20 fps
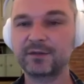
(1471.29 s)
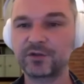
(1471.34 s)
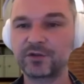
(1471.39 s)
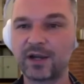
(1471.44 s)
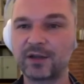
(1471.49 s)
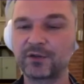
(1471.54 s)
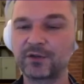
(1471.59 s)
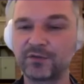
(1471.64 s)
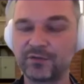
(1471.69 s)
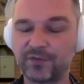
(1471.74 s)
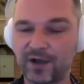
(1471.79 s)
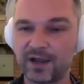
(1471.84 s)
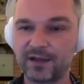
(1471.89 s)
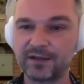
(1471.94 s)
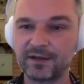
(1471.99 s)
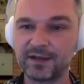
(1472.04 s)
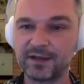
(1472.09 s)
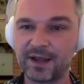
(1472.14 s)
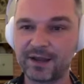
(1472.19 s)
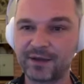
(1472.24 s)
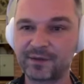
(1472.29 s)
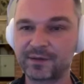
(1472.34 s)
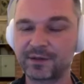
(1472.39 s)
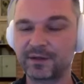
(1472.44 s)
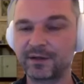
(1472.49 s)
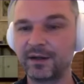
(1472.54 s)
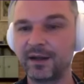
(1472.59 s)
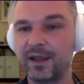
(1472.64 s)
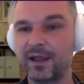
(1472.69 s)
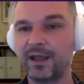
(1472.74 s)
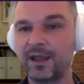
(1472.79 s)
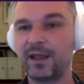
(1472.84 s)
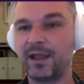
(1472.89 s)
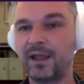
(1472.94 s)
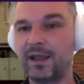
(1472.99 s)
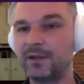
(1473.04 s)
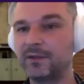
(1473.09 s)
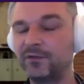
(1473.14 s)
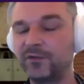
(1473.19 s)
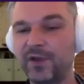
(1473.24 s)
try to find an answer,
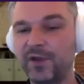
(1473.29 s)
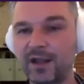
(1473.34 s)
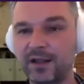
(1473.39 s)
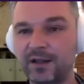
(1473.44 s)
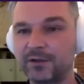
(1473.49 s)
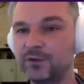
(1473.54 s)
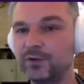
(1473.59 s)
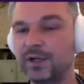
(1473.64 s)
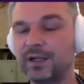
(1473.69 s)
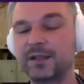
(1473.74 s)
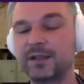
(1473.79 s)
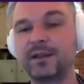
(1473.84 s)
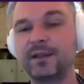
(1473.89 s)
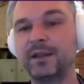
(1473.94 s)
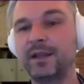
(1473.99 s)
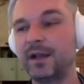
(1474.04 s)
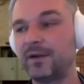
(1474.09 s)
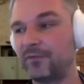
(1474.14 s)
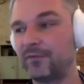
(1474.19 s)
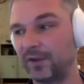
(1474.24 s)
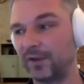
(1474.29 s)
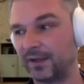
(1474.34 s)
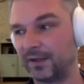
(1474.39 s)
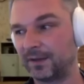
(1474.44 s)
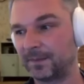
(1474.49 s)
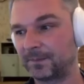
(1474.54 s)
and fail. You had nothing.